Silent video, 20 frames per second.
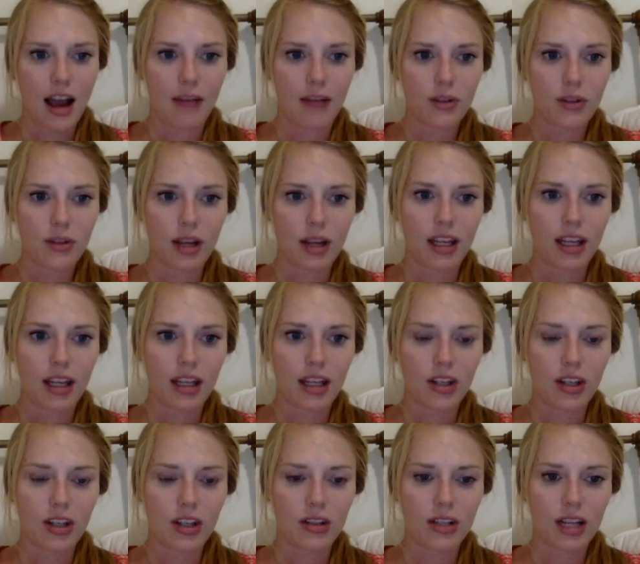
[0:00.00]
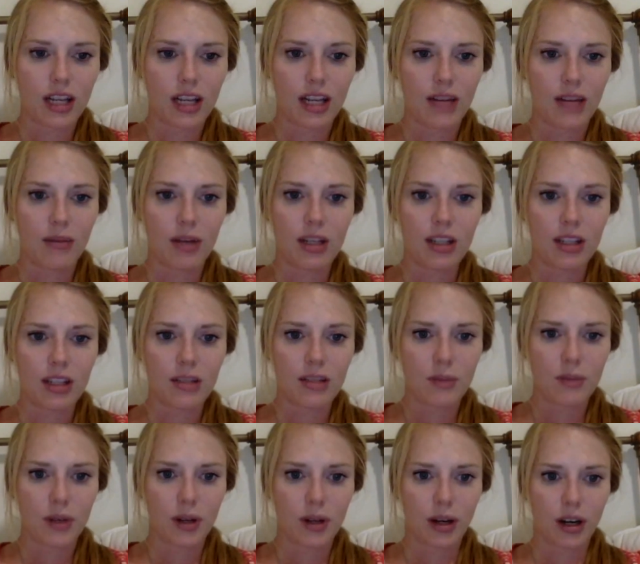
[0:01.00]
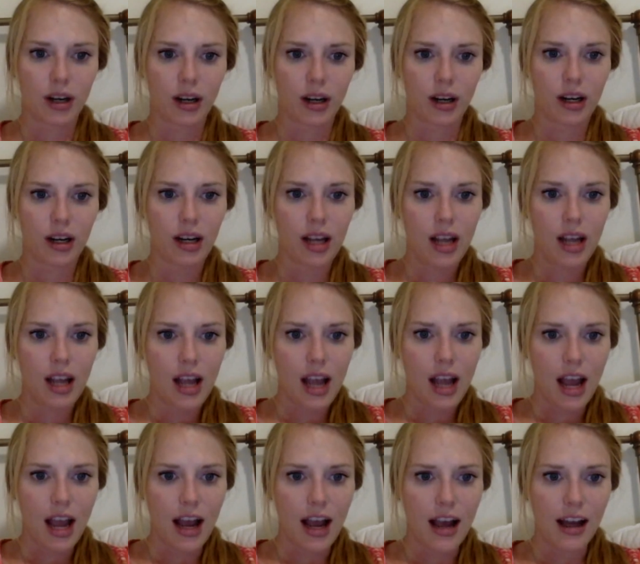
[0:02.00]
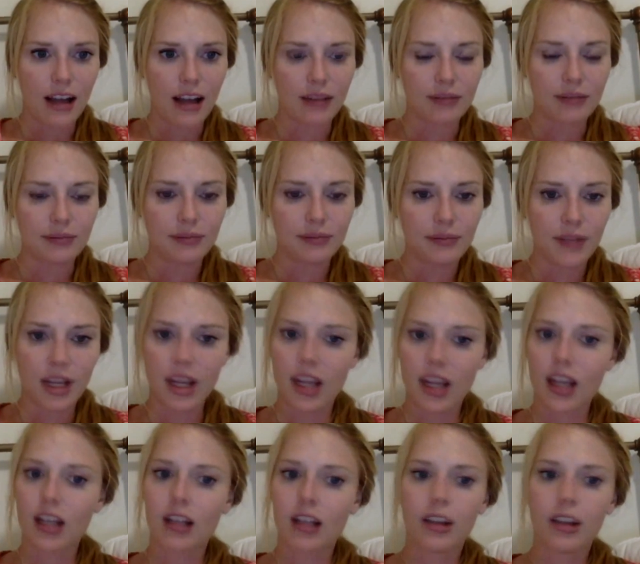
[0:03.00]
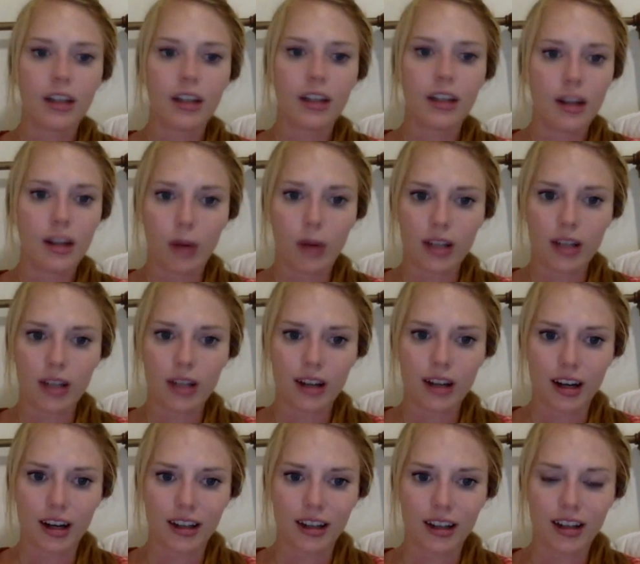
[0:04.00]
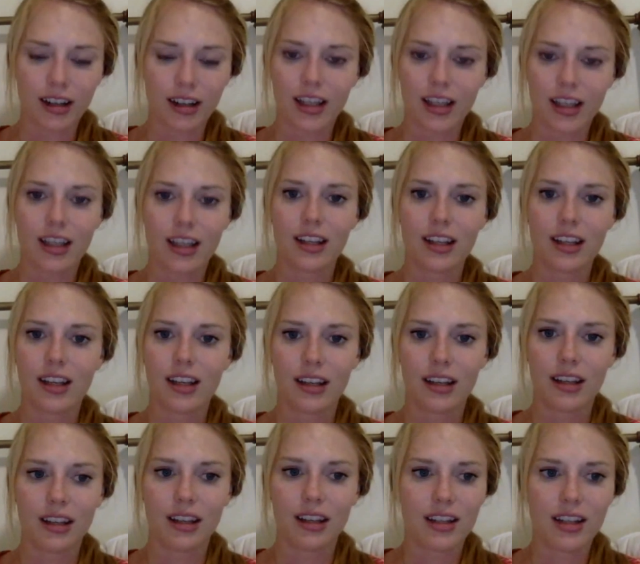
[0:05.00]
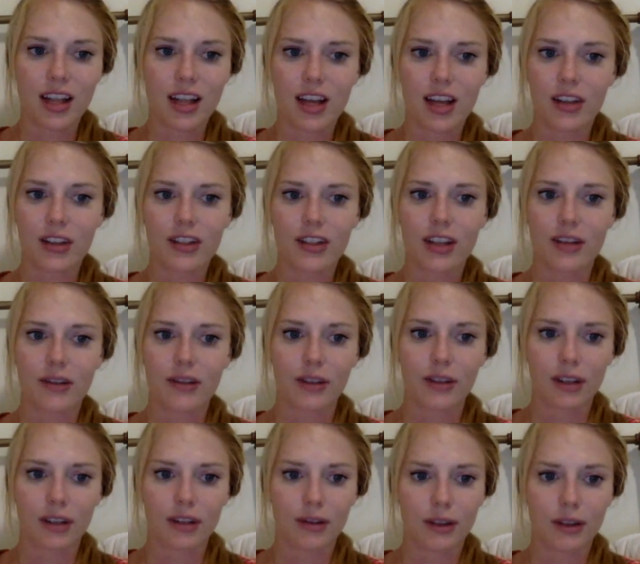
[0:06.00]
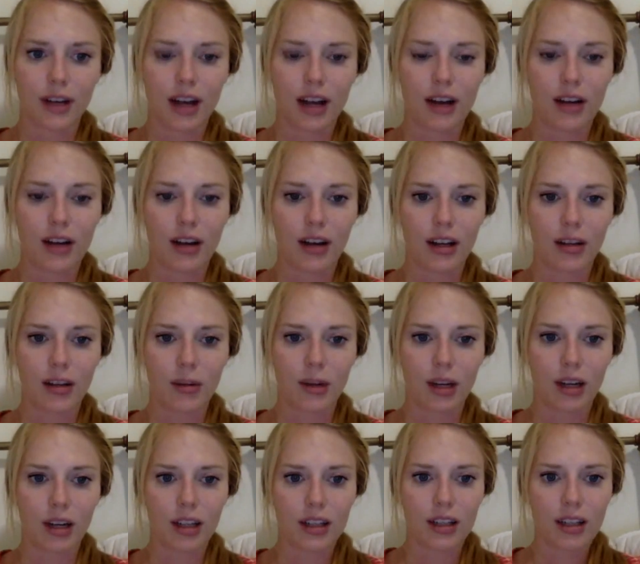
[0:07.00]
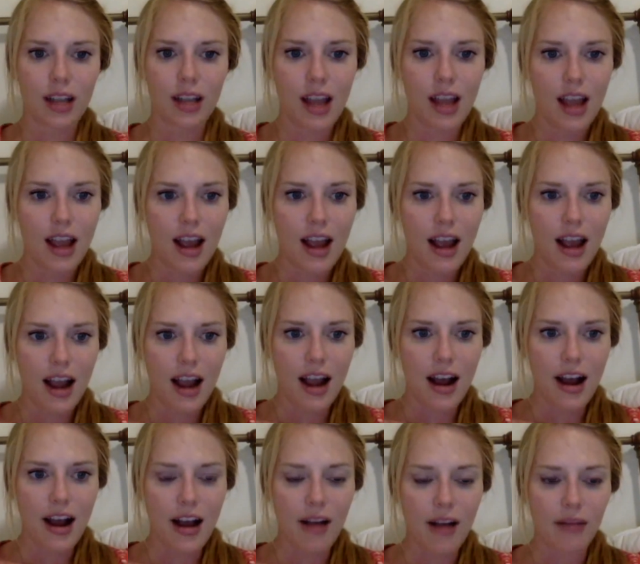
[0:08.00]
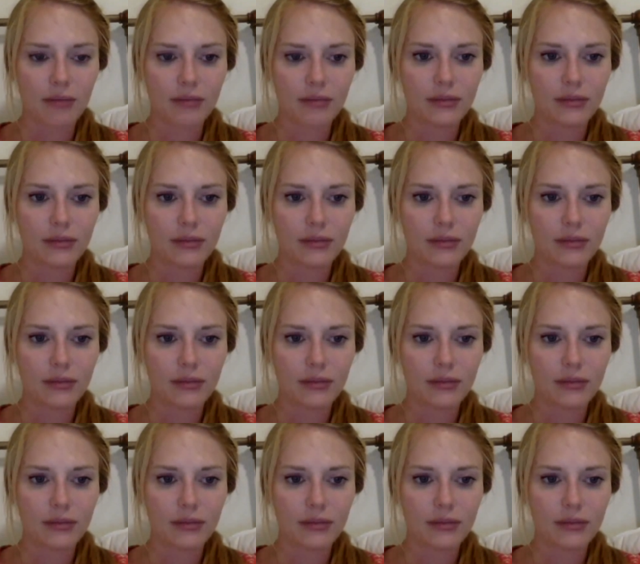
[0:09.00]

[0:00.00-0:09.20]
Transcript: so I think it shows that he was pure. Um, he clearly worked hard. Like he, his health suffered for how hard he worked. Um,